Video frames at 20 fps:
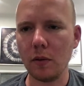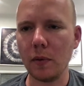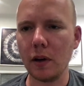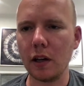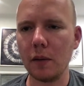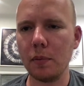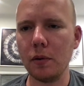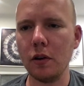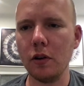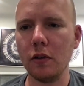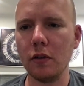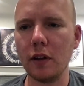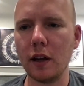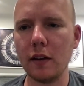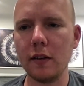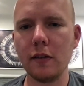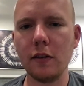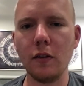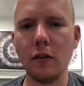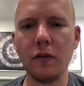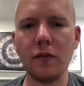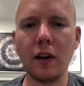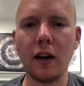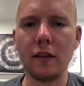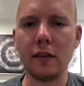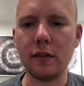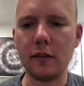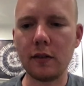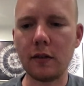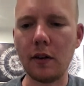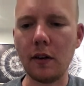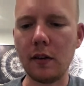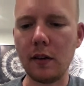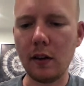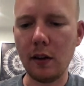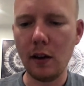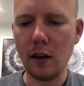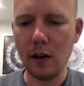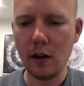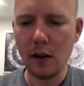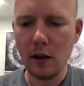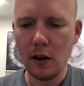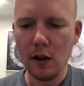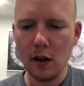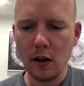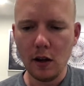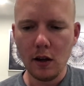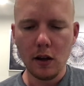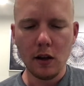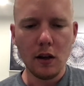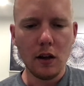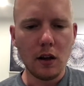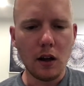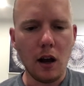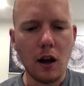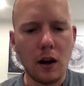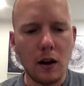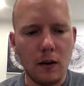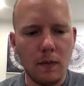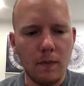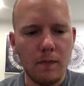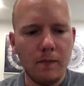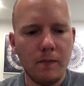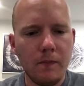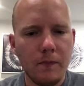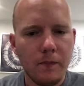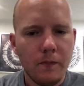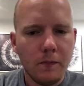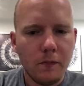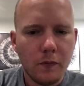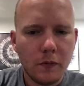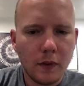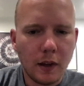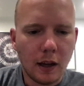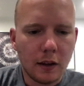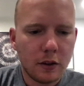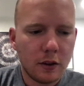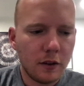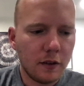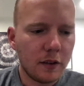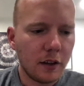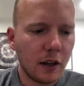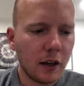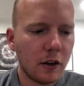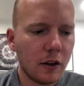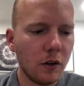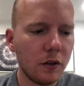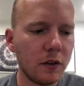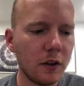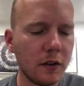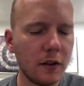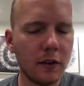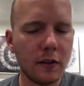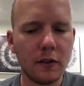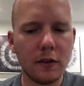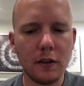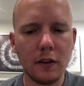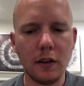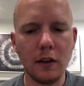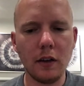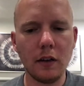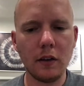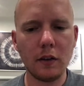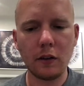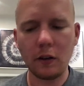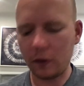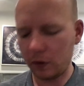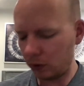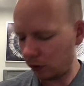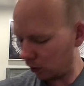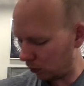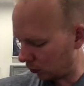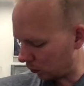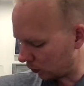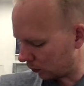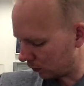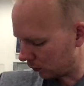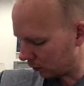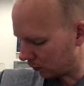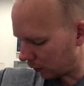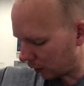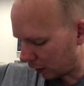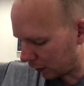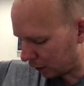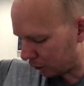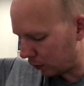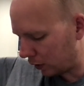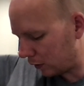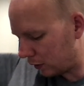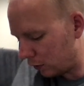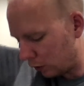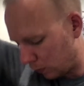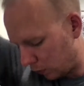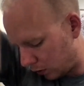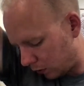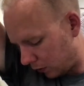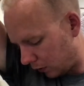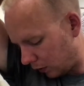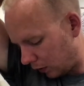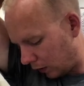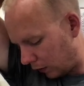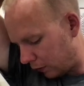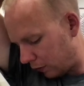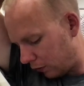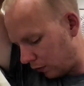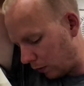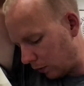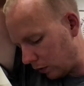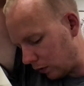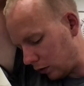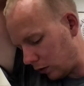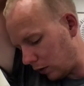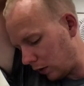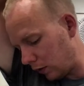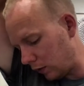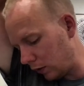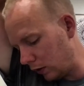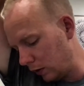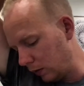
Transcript: My computer dies so fast, it's crazy. Yeah, so the psychosis is, and it's also, I sweat so much when I live stream, it's crazy.